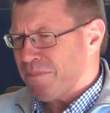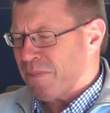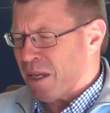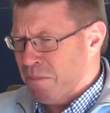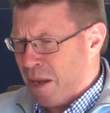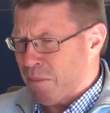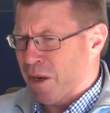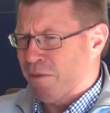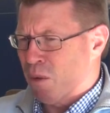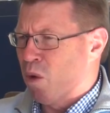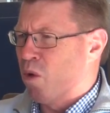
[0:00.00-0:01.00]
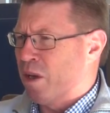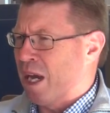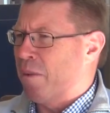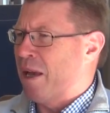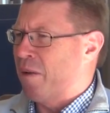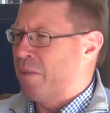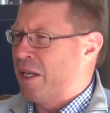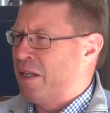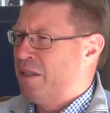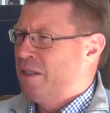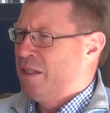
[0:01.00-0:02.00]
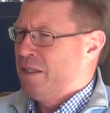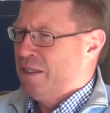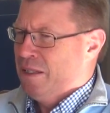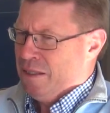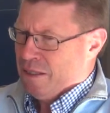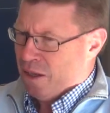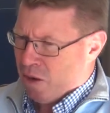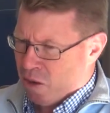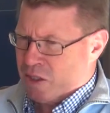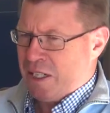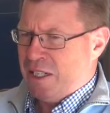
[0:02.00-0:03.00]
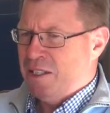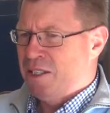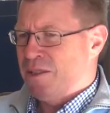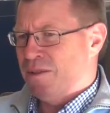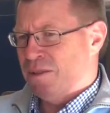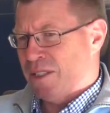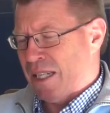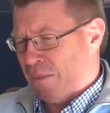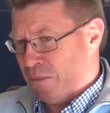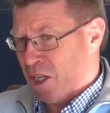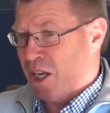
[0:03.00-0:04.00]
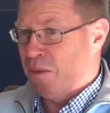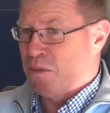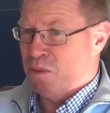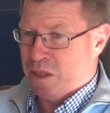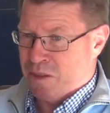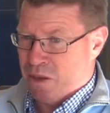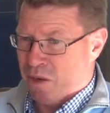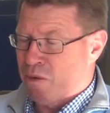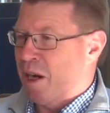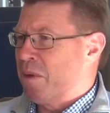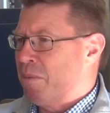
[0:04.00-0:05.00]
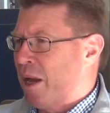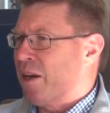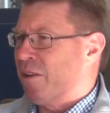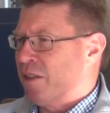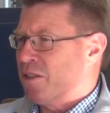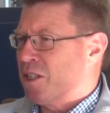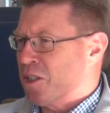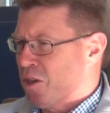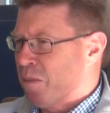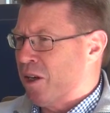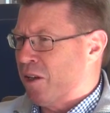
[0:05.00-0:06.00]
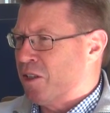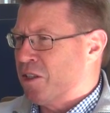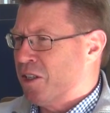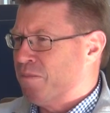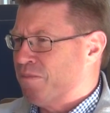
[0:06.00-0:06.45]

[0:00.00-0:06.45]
memory of the World Cup. How many Aussies, sometimes with non-rugby backgrounds, just got behind the team.